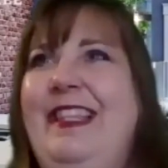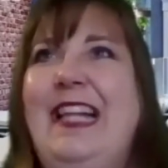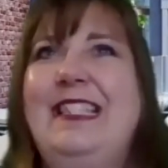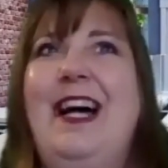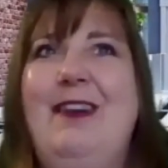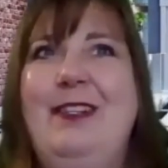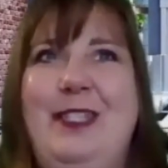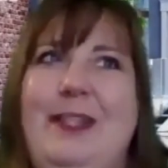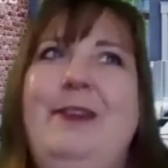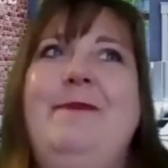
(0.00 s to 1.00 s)
That's how
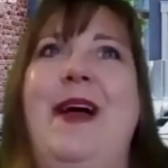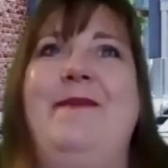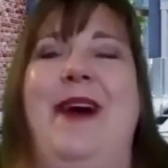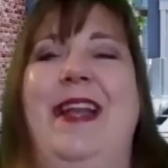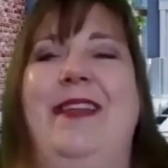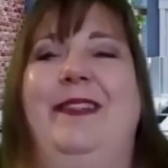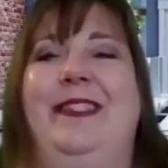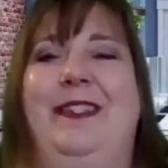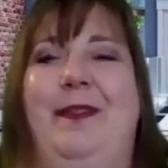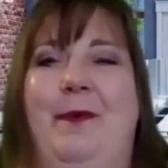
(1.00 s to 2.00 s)
in tune my body
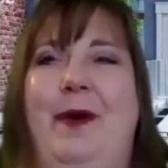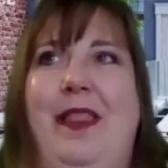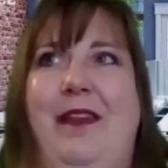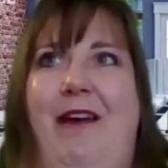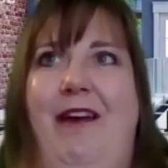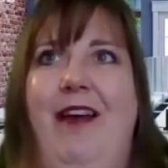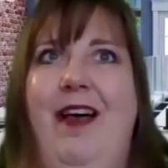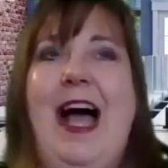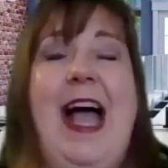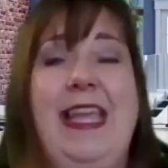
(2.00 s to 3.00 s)
was to the weather.
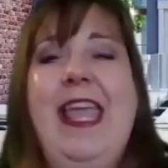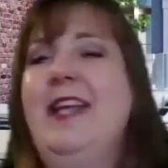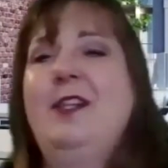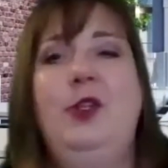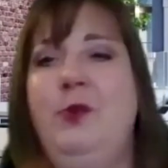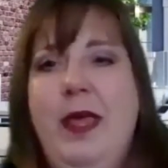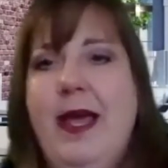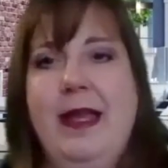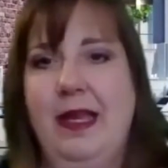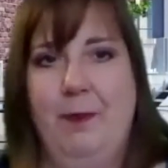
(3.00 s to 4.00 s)
I can't do
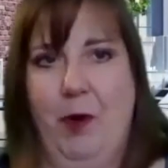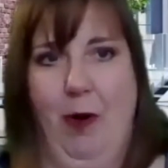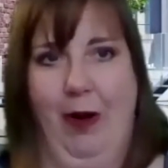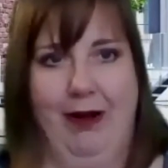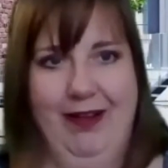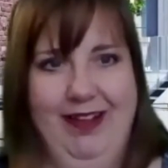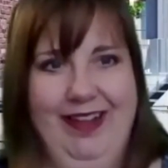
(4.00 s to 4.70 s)
that anymore.